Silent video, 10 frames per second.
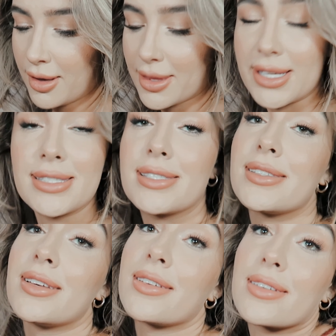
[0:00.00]

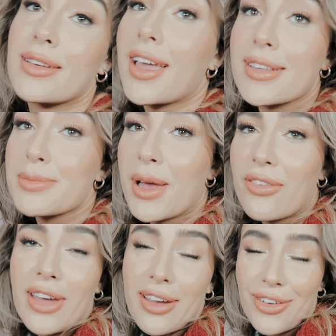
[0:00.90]
This is my
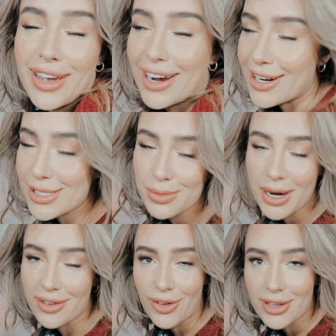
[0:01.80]
favorite
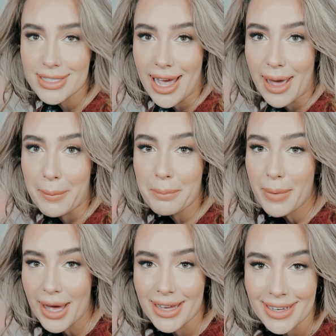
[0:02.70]
hairspray of all time,
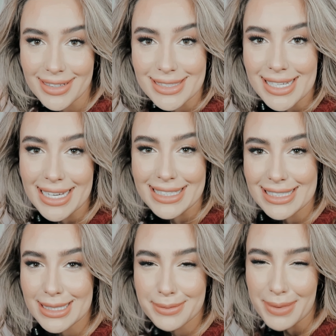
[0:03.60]
but it's
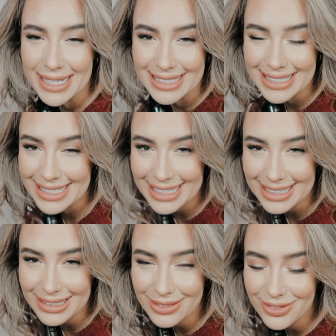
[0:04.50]

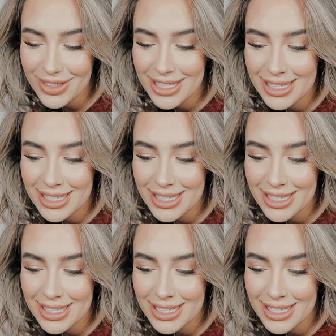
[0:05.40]
expensive.